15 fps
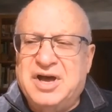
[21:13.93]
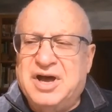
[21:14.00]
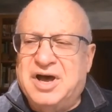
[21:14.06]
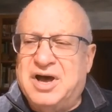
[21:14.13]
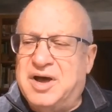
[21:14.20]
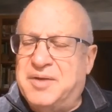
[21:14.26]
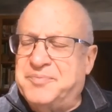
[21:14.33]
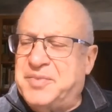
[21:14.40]

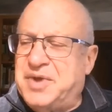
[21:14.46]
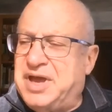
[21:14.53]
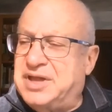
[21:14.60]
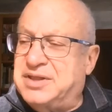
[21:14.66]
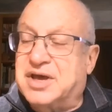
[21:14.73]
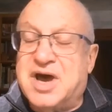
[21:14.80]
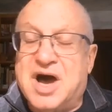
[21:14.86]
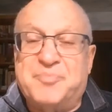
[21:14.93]

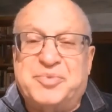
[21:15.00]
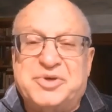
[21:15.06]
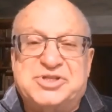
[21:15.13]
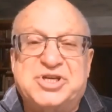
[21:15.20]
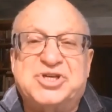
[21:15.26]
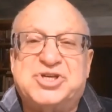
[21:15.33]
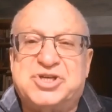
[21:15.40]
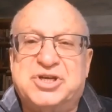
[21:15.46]
and the
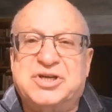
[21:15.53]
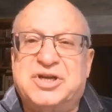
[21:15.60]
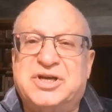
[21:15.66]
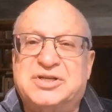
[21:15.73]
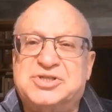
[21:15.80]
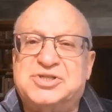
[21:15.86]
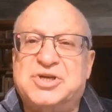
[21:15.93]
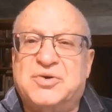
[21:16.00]
composition
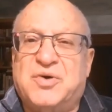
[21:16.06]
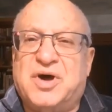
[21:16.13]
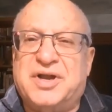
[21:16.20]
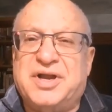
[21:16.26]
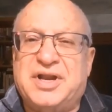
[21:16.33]
and so on.